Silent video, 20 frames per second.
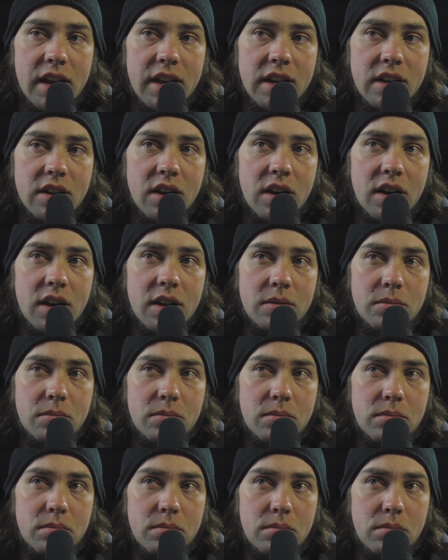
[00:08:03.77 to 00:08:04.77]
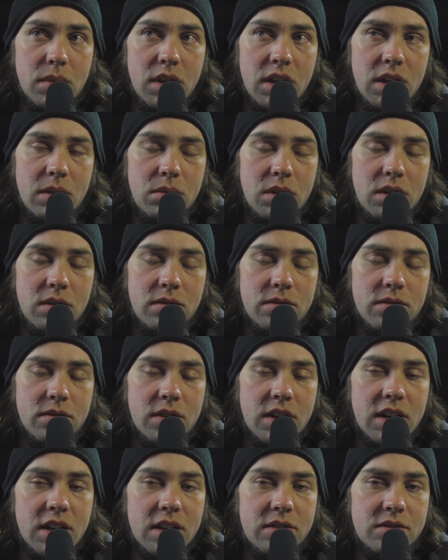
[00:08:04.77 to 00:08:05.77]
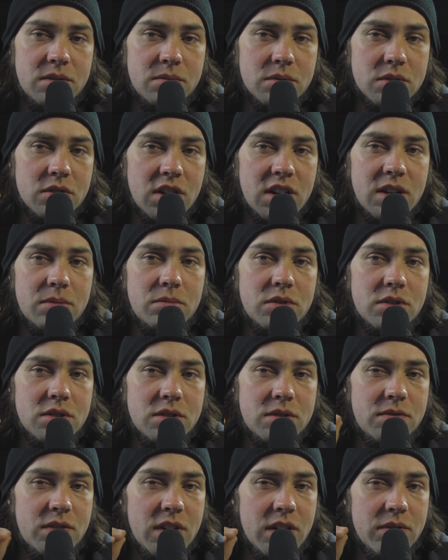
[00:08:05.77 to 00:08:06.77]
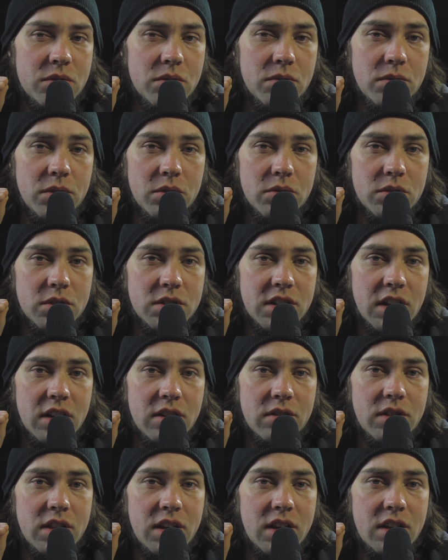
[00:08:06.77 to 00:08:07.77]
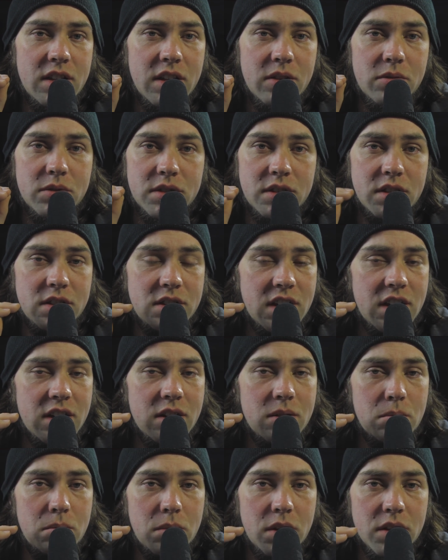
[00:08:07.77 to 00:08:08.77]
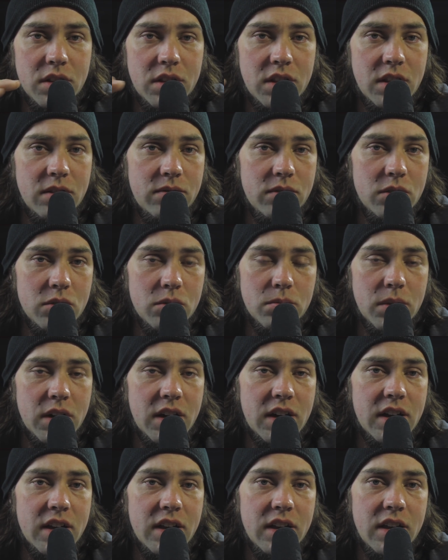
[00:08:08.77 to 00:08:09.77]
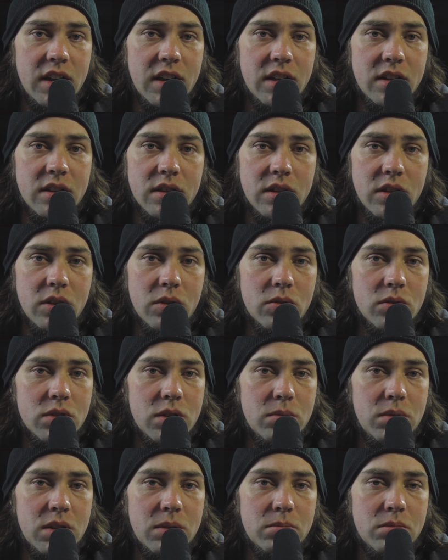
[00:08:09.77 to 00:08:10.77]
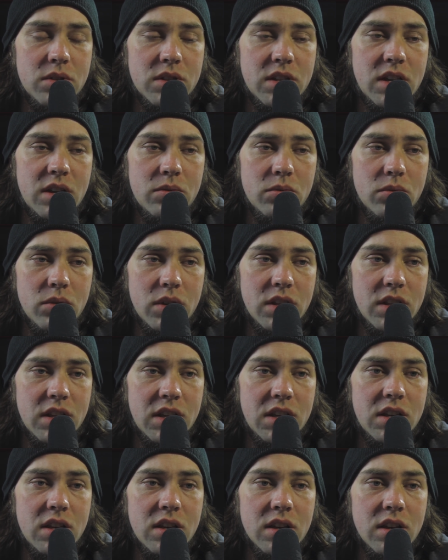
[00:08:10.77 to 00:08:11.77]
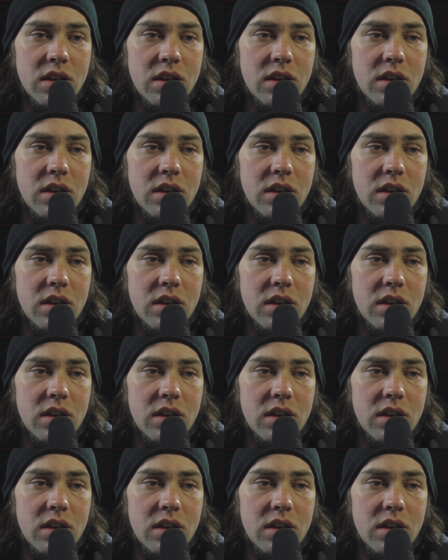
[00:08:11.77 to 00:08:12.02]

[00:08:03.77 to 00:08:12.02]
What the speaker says: I got maybe 5 subscribers, 5 new viewers out of that. That was an entire month that flew by, and the only people that really